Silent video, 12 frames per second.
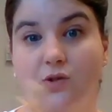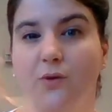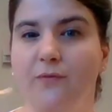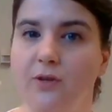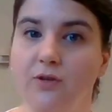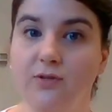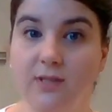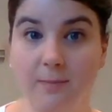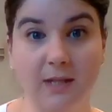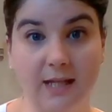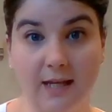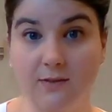So if there's
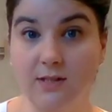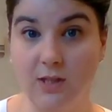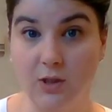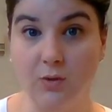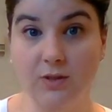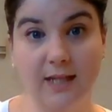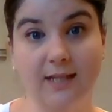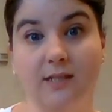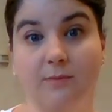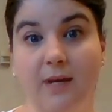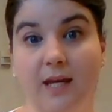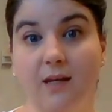something else that you'd like to
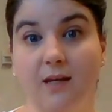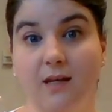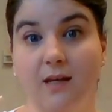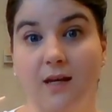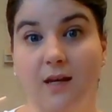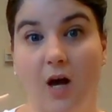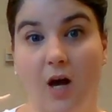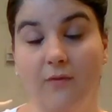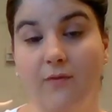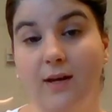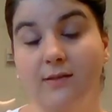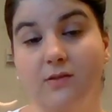make a
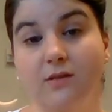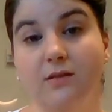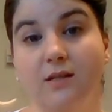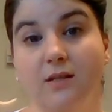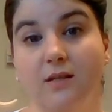fossil,